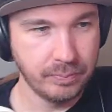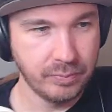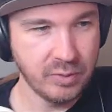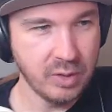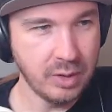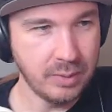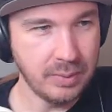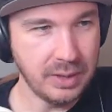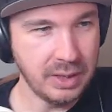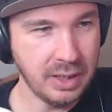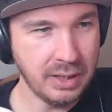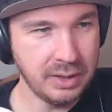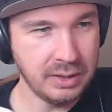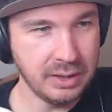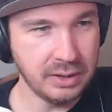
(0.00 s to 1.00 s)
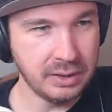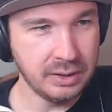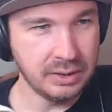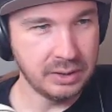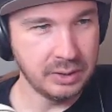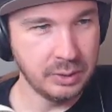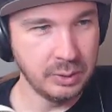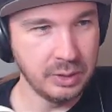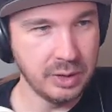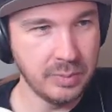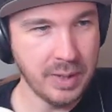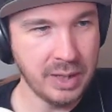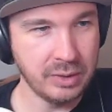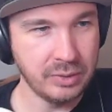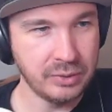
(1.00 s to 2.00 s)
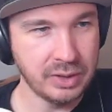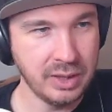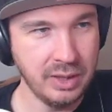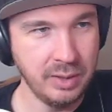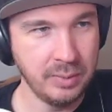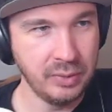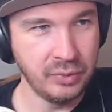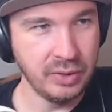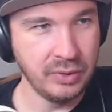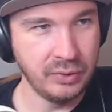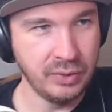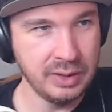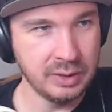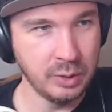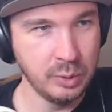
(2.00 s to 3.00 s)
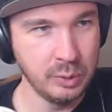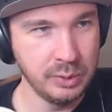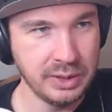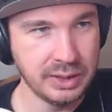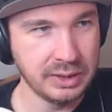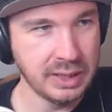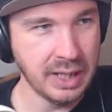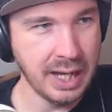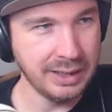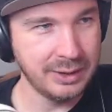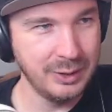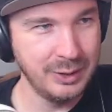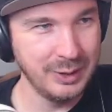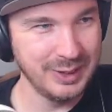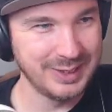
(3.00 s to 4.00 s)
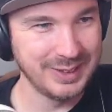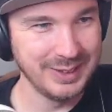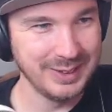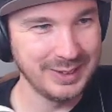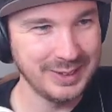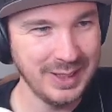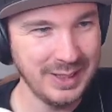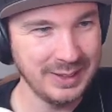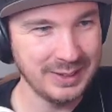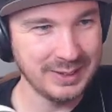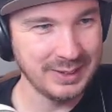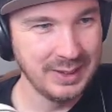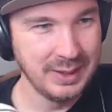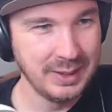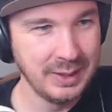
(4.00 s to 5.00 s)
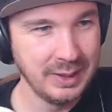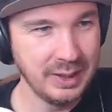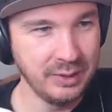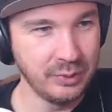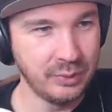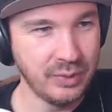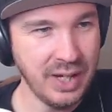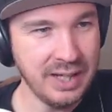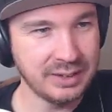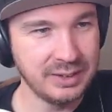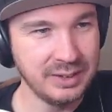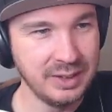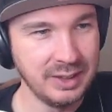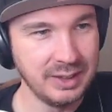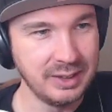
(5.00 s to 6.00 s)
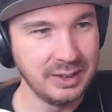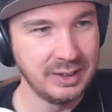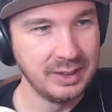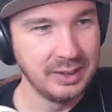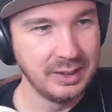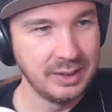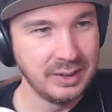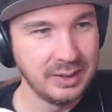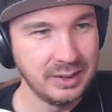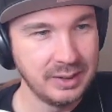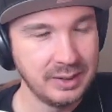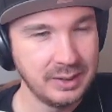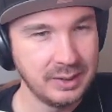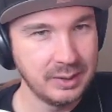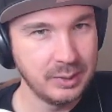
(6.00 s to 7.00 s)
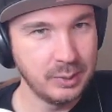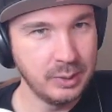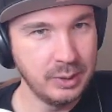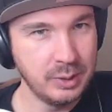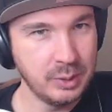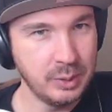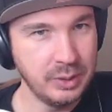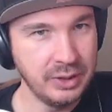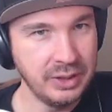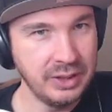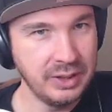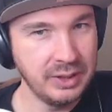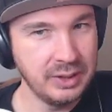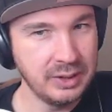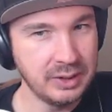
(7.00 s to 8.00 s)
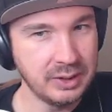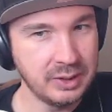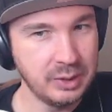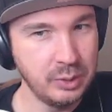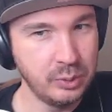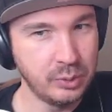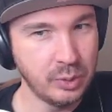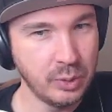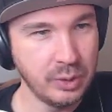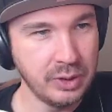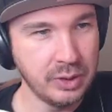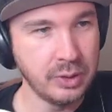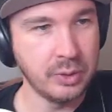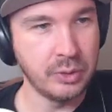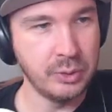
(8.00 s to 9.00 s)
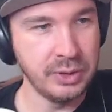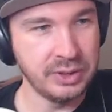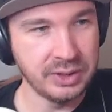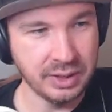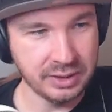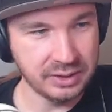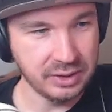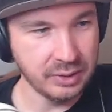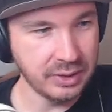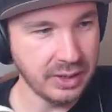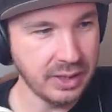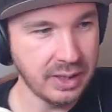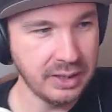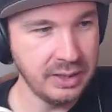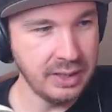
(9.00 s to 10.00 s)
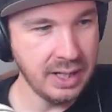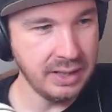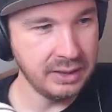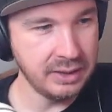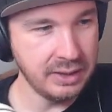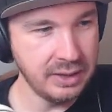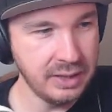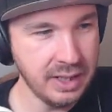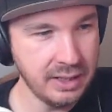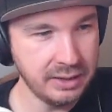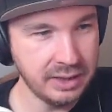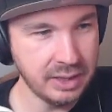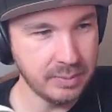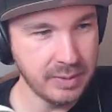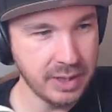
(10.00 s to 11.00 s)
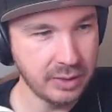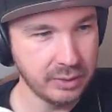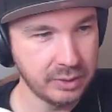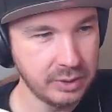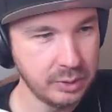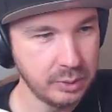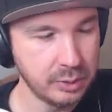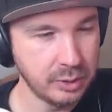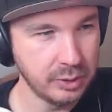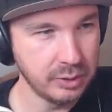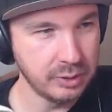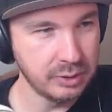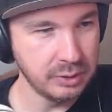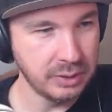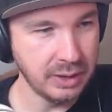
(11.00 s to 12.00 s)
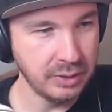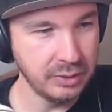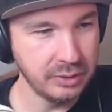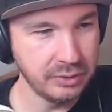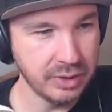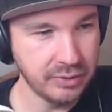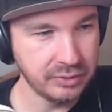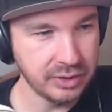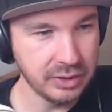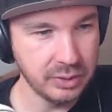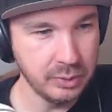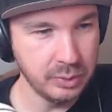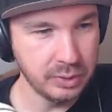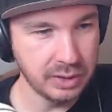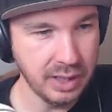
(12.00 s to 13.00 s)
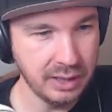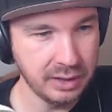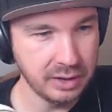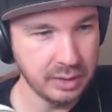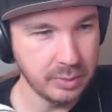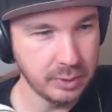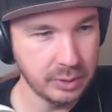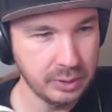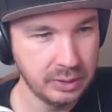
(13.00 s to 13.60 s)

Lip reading: I mean, I think this is only a matter of time. If his only attacker is this guy, it's... In fact, 120, 240, no, 360. Okay, yeah, he can take me out in 2 turns. Okay, I don't even have to use that anymore.